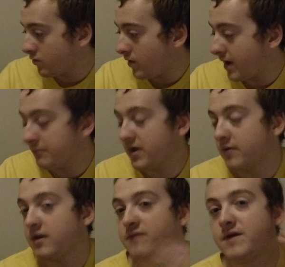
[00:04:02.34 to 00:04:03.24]
why,
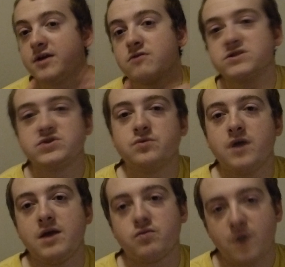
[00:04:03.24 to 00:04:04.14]
but if I go to
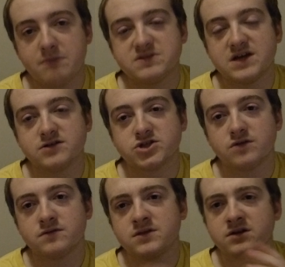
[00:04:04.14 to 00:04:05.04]
a reptile show,